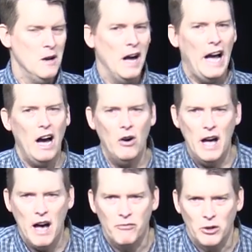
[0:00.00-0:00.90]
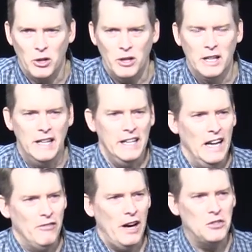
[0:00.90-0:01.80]
However,
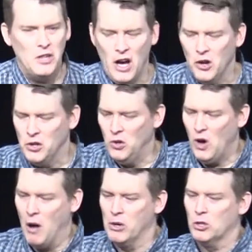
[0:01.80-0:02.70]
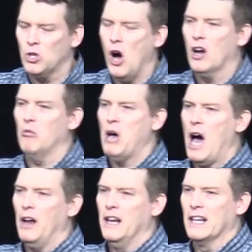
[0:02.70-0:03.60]
if I tell you I'm going to talk
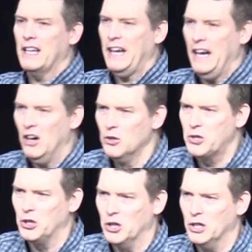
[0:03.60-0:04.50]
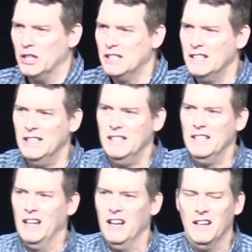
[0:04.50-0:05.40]
about an encounter
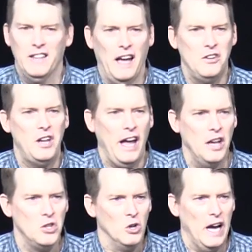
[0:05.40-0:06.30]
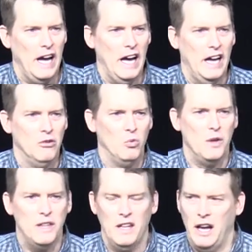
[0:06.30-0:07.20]
that Daniel had
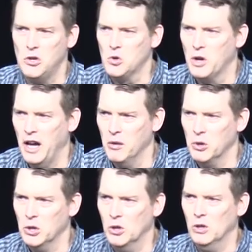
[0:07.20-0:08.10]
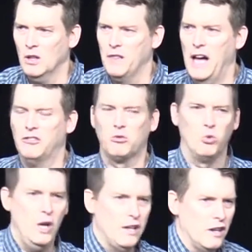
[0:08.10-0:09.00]
with the angel Gabriel, that's
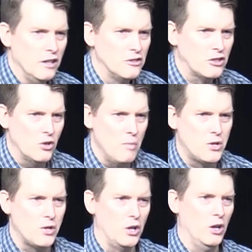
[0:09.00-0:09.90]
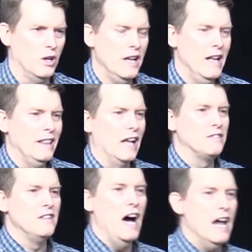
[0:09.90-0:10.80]
written in Scripture,
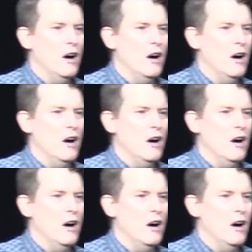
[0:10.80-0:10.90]
that's not